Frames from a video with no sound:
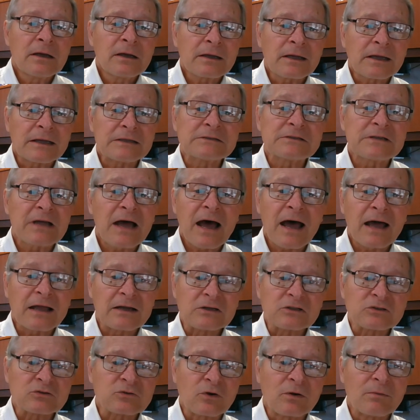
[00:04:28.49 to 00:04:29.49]

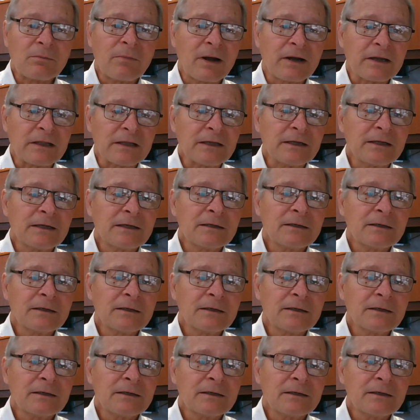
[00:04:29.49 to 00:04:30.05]
cantatas, or money.